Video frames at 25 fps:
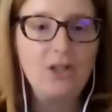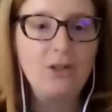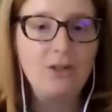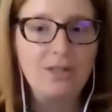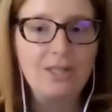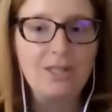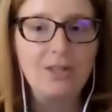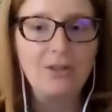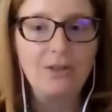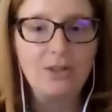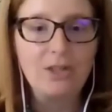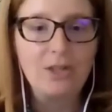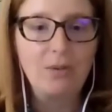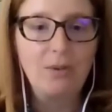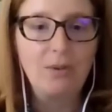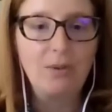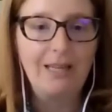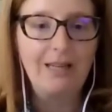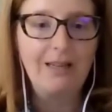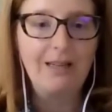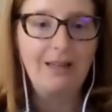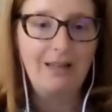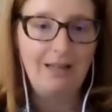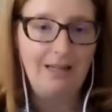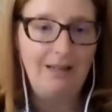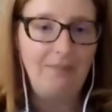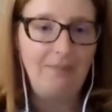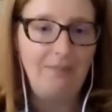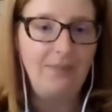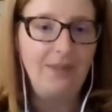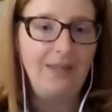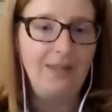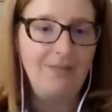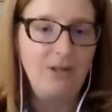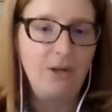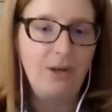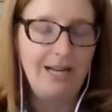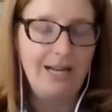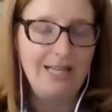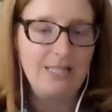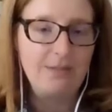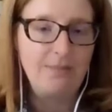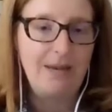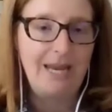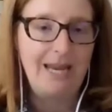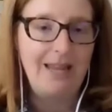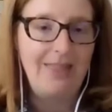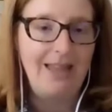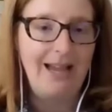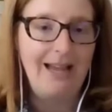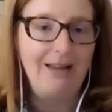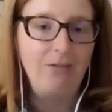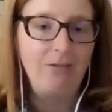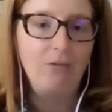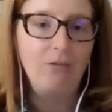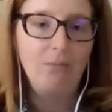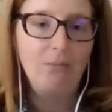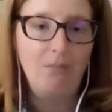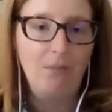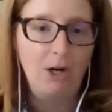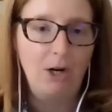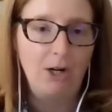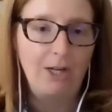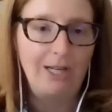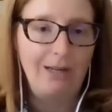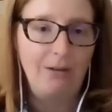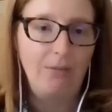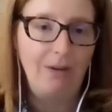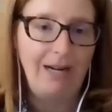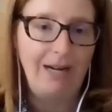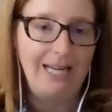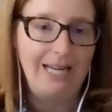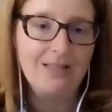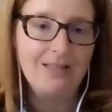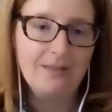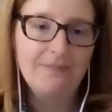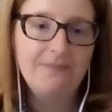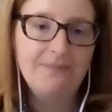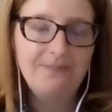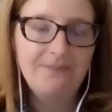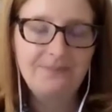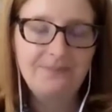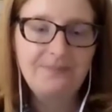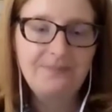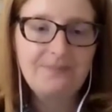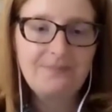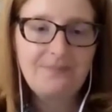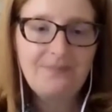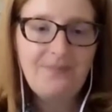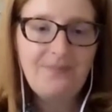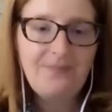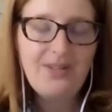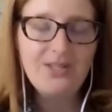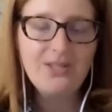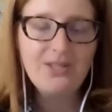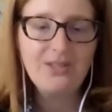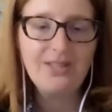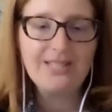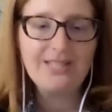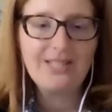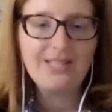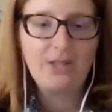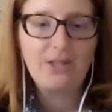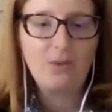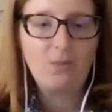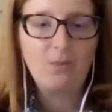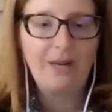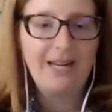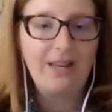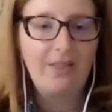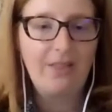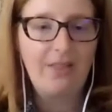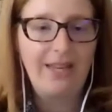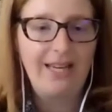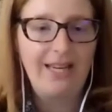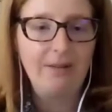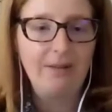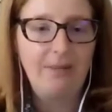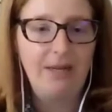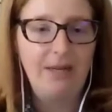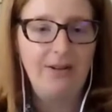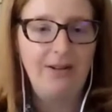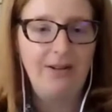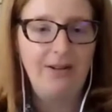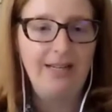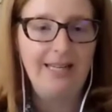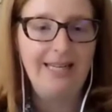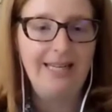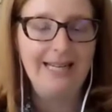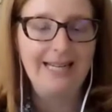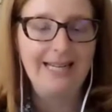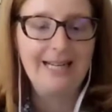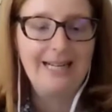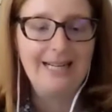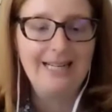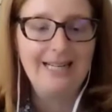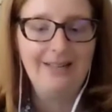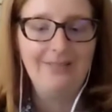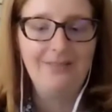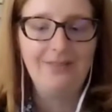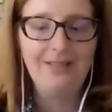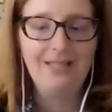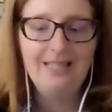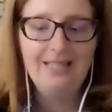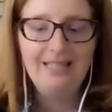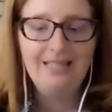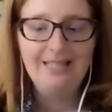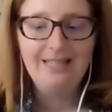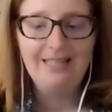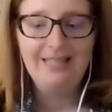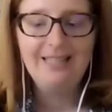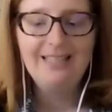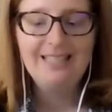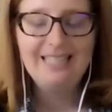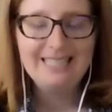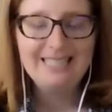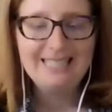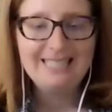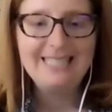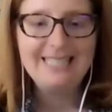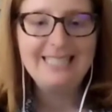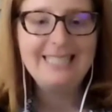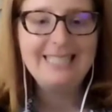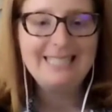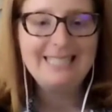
you still do it um, if you had to pay that market rate so that's a good way yeah. to think about it and it kind I of love that